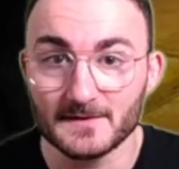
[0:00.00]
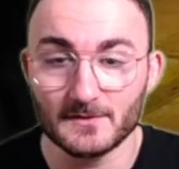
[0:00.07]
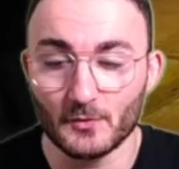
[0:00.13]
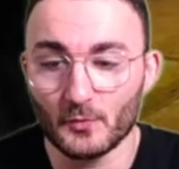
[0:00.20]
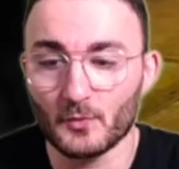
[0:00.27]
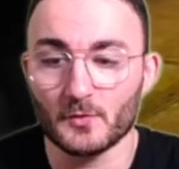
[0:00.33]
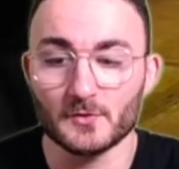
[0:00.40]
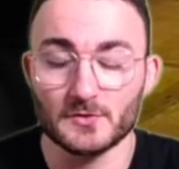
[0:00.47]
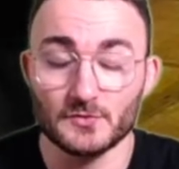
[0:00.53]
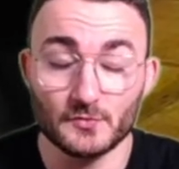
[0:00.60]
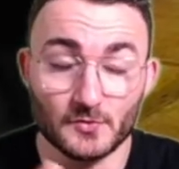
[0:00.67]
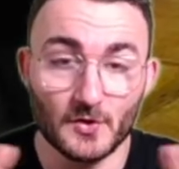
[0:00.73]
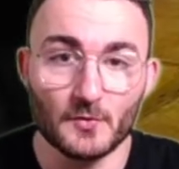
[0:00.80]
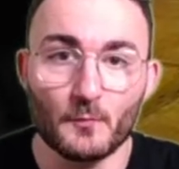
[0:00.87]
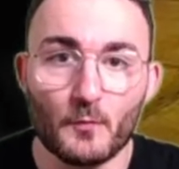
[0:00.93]
or you're
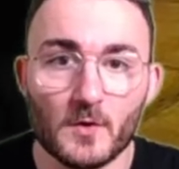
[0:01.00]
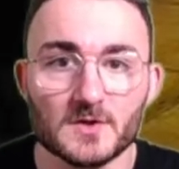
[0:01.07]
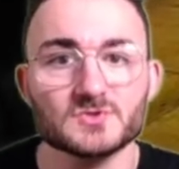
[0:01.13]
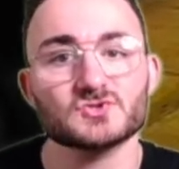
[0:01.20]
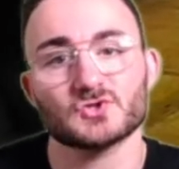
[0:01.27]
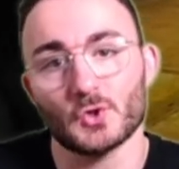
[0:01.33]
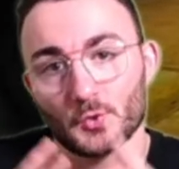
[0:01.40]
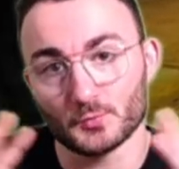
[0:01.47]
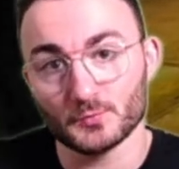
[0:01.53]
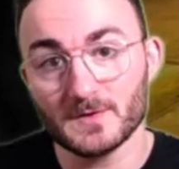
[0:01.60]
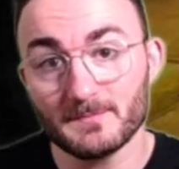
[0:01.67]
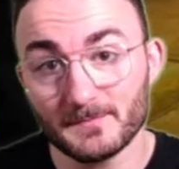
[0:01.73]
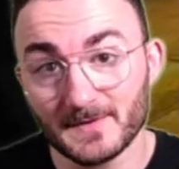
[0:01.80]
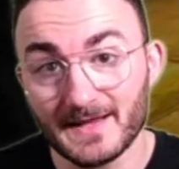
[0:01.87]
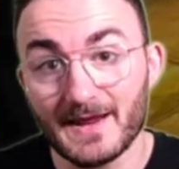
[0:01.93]
gonna watch a
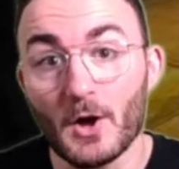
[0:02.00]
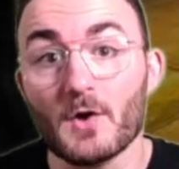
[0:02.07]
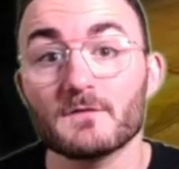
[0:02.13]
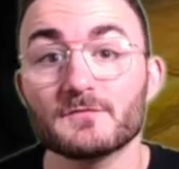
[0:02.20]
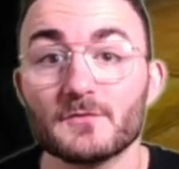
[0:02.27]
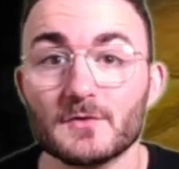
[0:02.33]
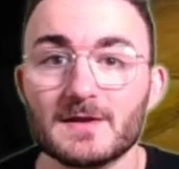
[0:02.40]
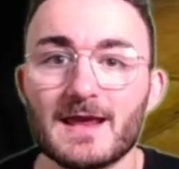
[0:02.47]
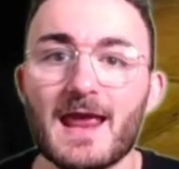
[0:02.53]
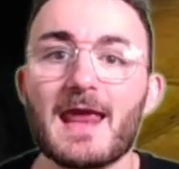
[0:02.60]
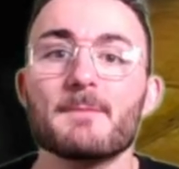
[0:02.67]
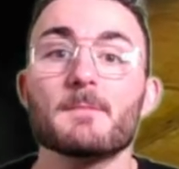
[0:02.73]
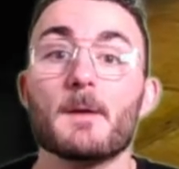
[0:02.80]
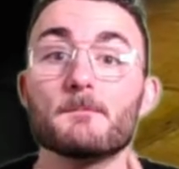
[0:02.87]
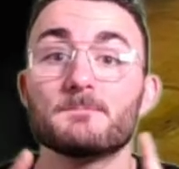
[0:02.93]
replay of the game